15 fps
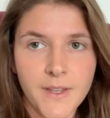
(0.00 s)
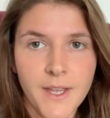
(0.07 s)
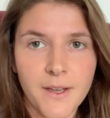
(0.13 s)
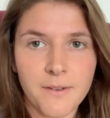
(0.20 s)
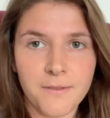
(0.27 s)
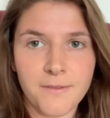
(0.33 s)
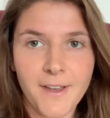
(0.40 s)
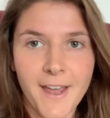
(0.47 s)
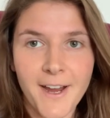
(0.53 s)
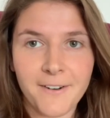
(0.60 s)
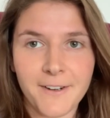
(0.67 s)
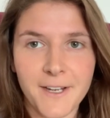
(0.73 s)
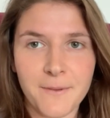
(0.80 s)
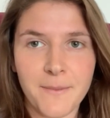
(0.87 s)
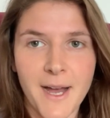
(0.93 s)

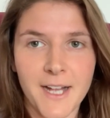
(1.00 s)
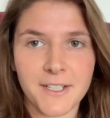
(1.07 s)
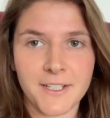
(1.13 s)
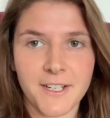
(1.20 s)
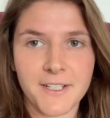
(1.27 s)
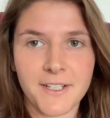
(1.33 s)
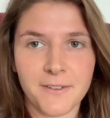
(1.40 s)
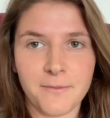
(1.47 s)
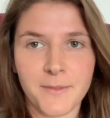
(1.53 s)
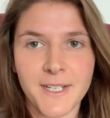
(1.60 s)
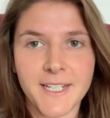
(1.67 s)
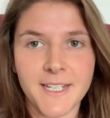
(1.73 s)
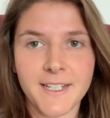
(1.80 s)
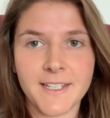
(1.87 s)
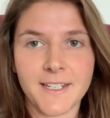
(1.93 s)
Very imaginative,
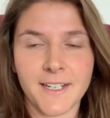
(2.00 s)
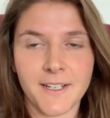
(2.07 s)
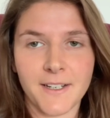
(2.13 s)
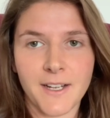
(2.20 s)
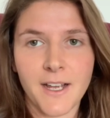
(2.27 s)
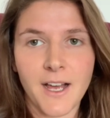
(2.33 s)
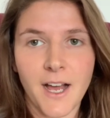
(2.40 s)
Miss Easton.